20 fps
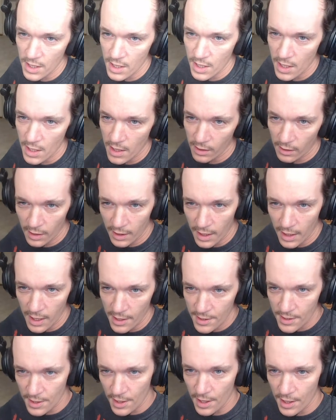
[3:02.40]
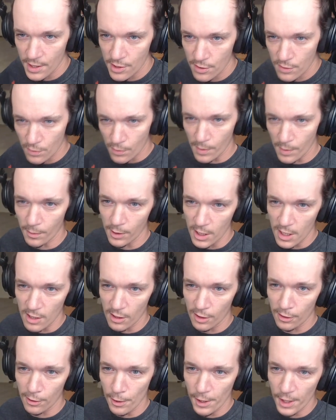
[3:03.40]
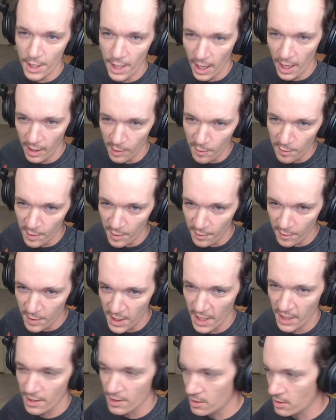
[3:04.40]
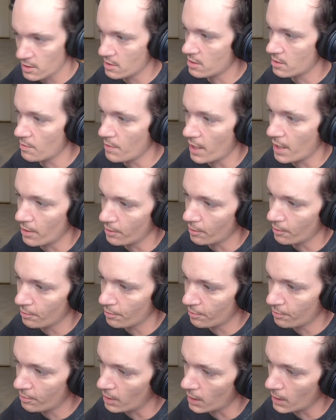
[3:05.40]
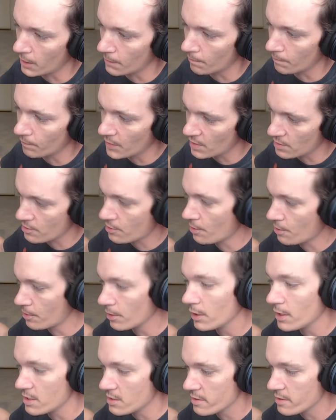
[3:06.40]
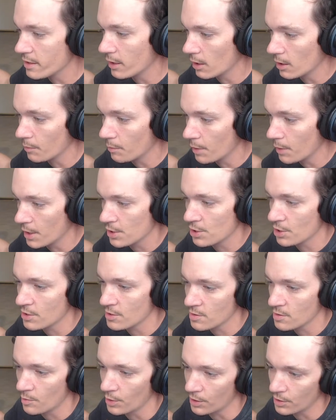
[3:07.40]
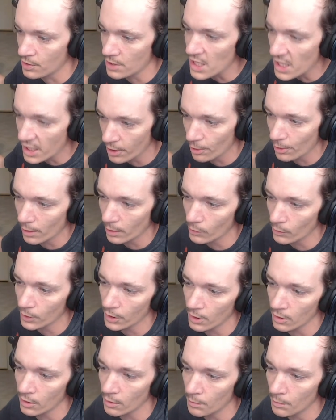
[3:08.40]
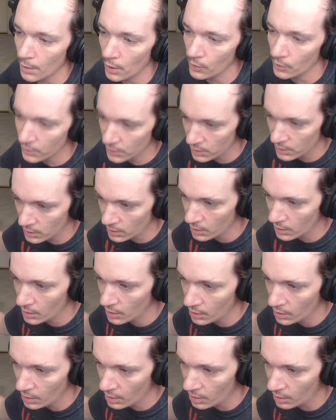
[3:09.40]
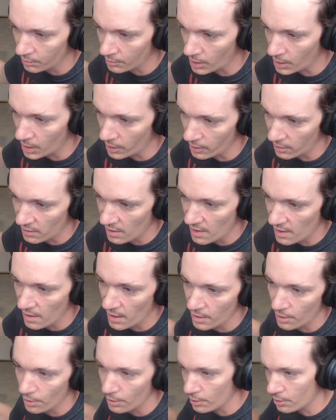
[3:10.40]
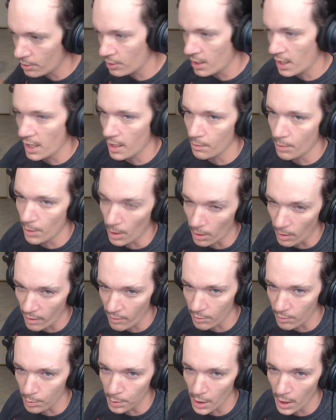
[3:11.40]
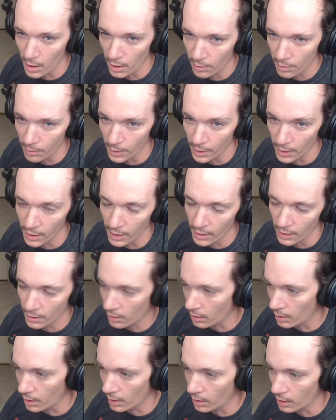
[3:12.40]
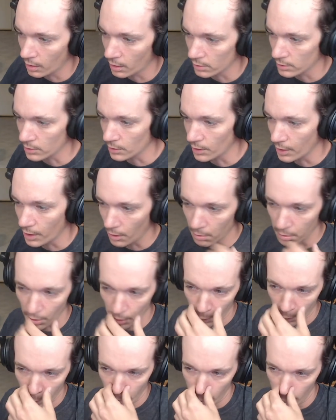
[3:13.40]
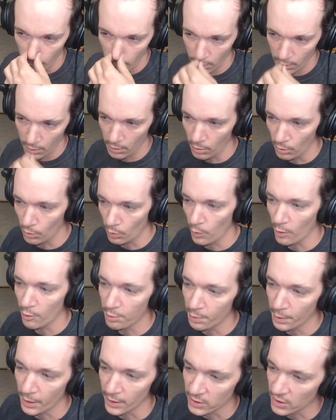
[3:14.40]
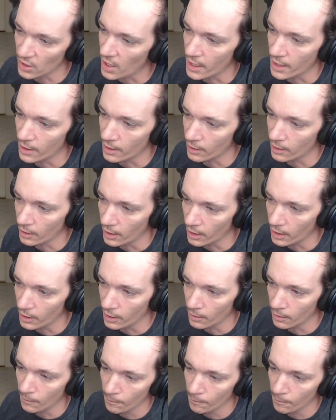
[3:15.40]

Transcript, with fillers: uh, the case that I just ripped the 3950X system out of. Um, it's currently sitting on a bench because I've been tinkering with it the most. Got a 10900K, but I don't have a block with it. Uh, I was only able to throw the 212 plus on it and get it